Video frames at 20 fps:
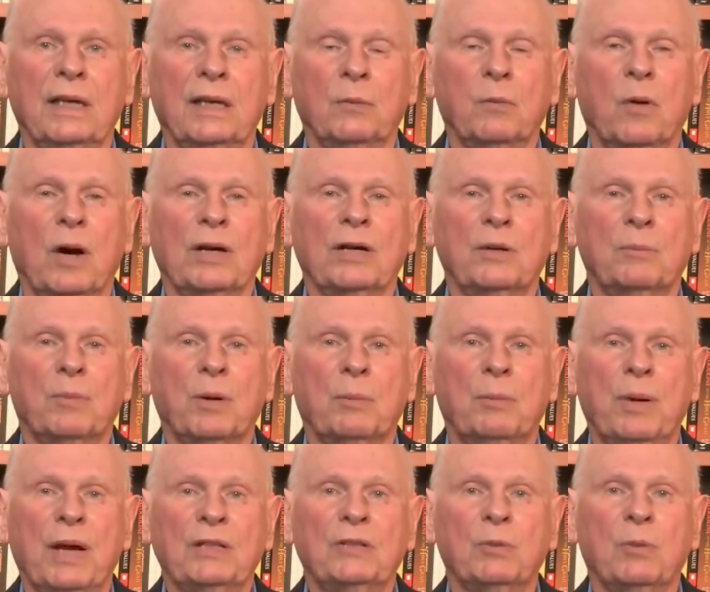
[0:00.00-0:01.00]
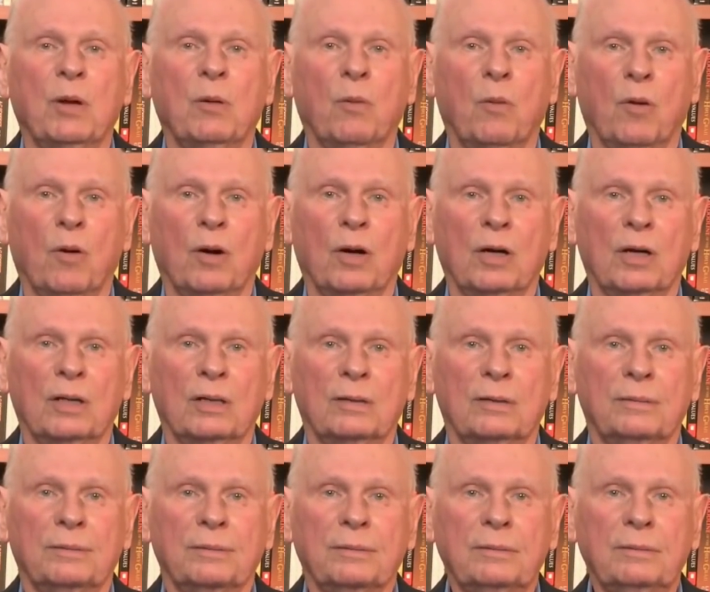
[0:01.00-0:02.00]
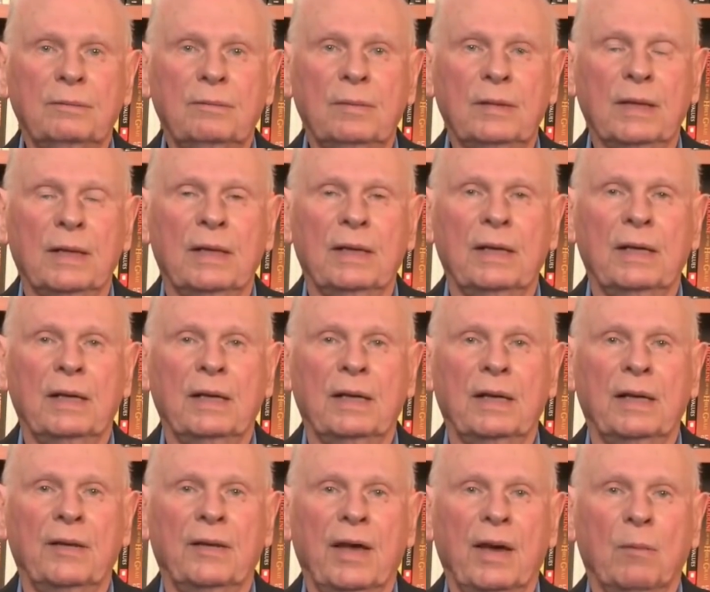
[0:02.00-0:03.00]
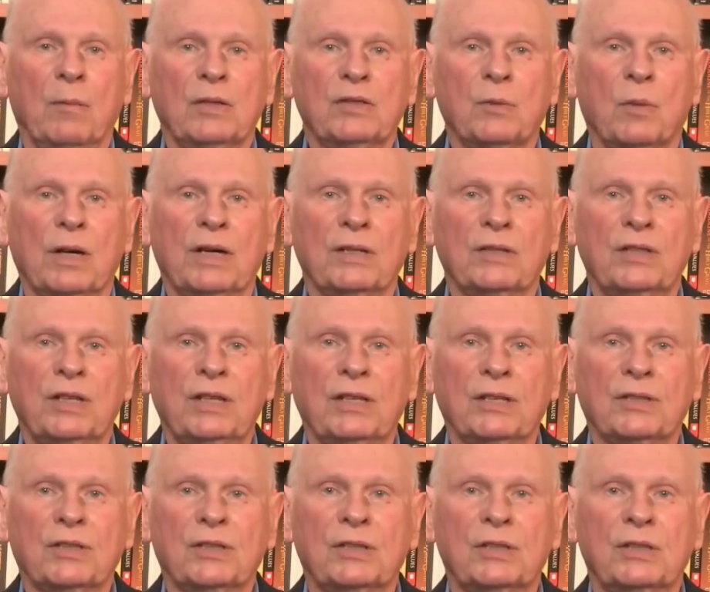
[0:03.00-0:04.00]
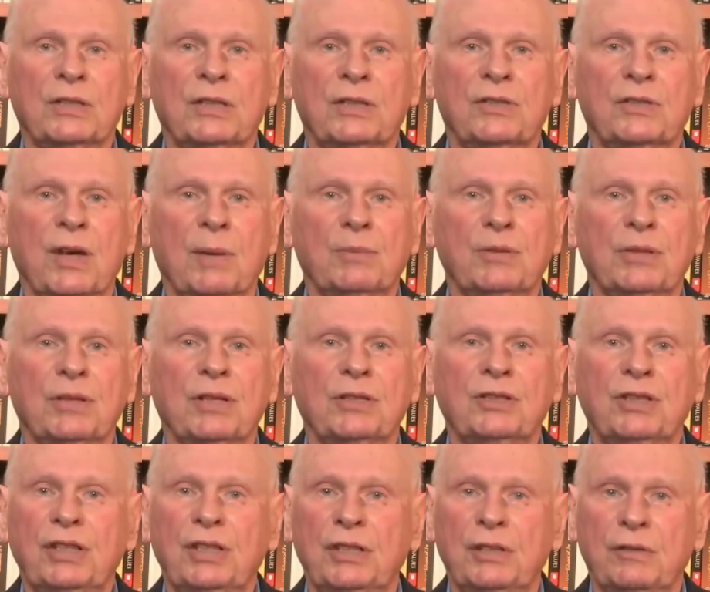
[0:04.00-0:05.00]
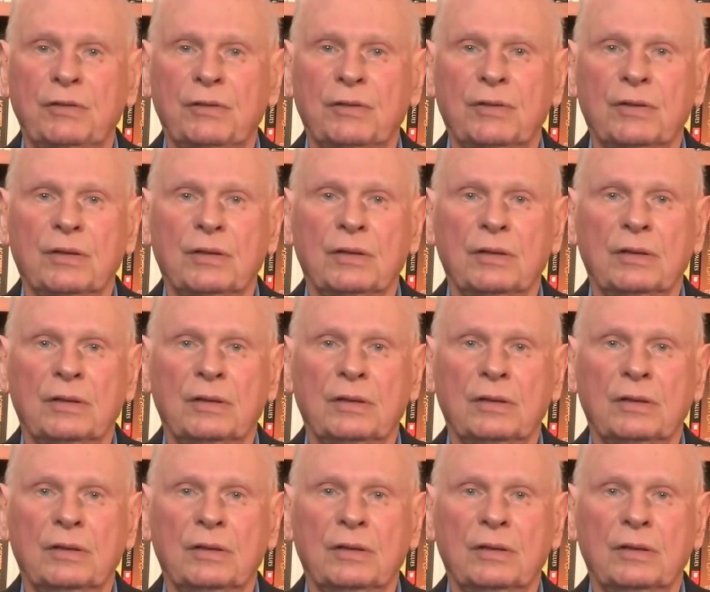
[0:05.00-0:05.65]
It wanted perpetual war, and that was what its heinous deception achieved.